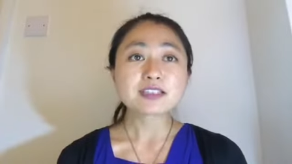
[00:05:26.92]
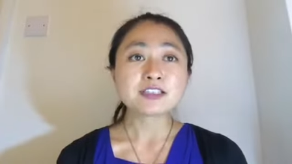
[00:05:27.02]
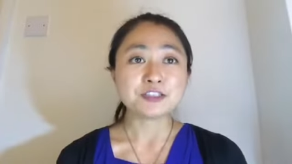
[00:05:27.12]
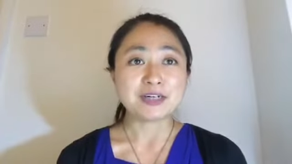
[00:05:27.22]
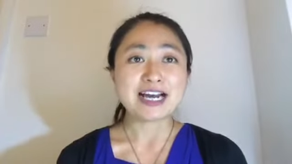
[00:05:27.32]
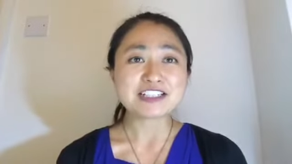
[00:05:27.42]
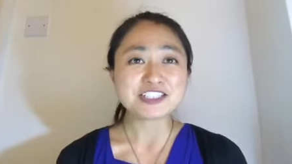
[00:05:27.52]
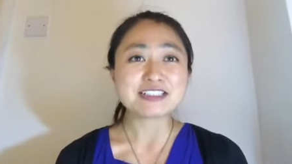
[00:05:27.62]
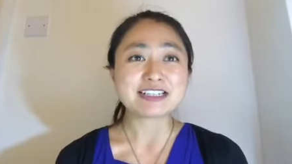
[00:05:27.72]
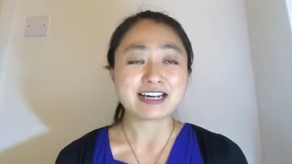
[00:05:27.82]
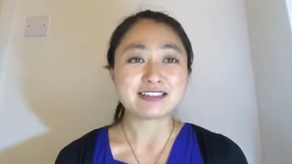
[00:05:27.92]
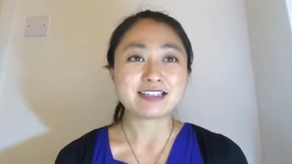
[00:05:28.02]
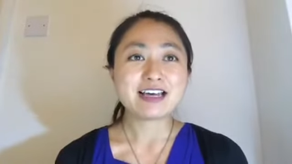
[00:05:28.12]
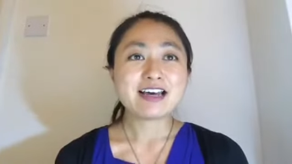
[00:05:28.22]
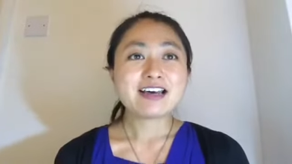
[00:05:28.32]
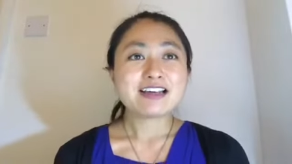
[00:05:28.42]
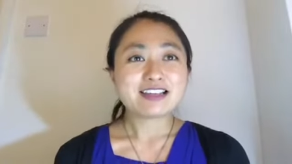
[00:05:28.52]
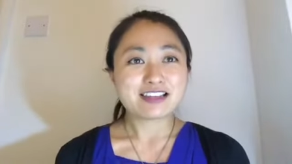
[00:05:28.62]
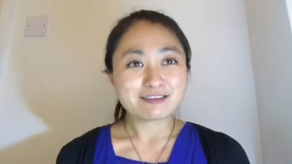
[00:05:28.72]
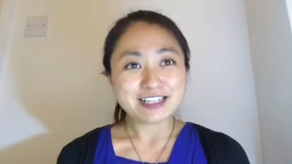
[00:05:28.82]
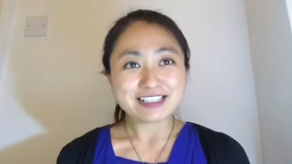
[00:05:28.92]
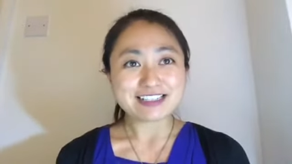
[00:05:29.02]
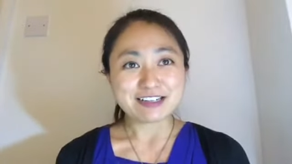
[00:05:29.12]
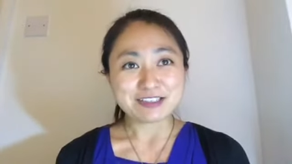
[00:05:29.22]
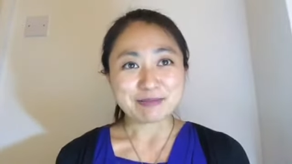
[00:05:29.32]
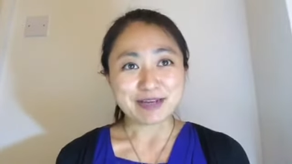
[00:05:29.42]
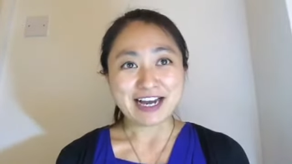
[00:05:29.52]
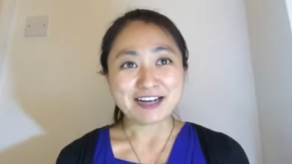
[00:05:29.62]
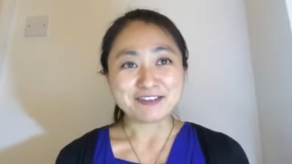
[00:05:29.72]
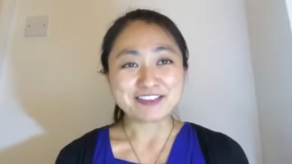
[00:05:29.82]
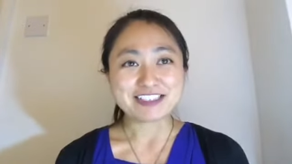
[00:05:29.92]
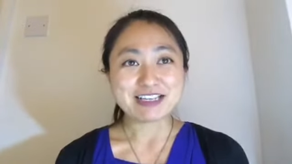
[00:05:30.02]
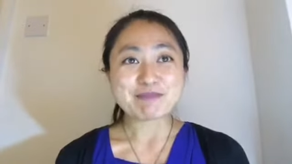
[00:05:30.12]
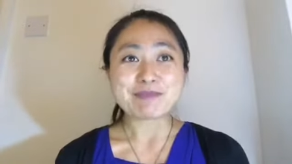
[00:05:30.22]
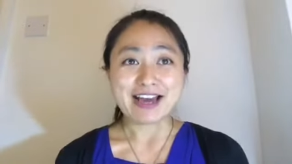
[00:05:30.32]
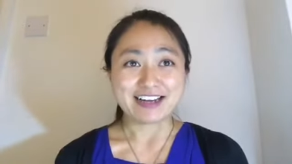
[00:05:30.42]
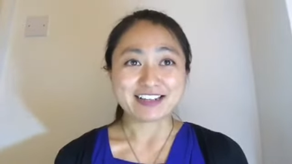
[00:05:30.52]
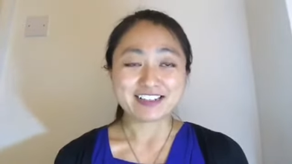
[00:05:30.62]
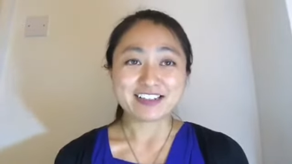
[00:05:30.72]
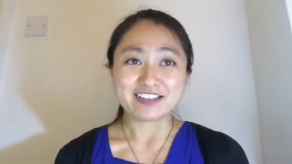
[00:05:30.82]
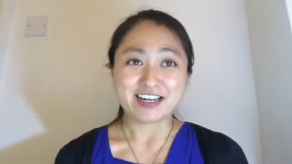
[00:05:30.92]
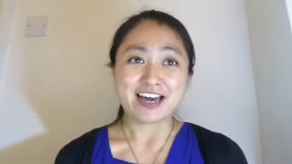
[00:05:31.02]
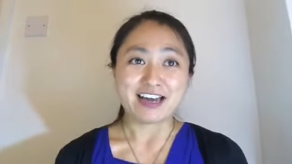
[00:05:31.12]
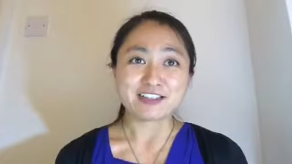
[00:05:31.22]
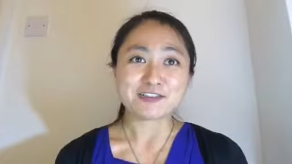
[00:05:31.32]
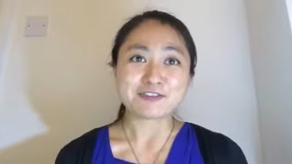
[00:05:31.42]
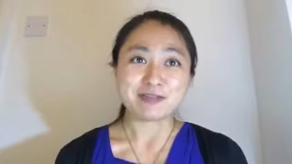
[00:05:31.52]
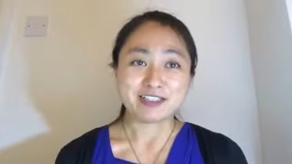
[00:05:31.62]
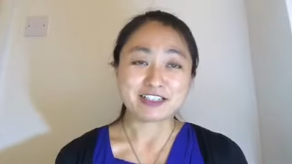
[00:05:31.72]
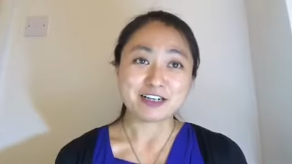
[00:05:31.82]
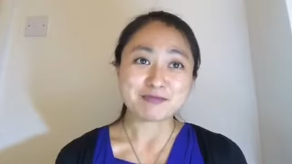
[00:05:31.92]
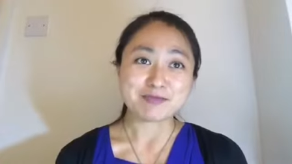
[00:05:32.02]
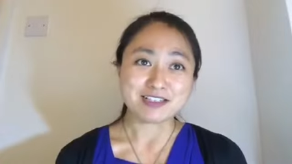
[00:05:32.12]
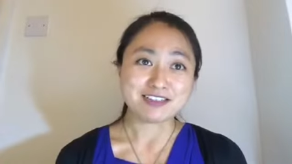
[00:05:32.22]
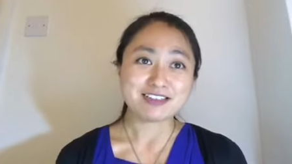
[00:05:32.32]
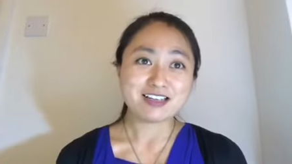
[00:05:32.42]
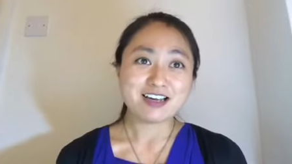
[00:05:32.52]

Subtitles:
you actually get £3,000 back in cash from the government.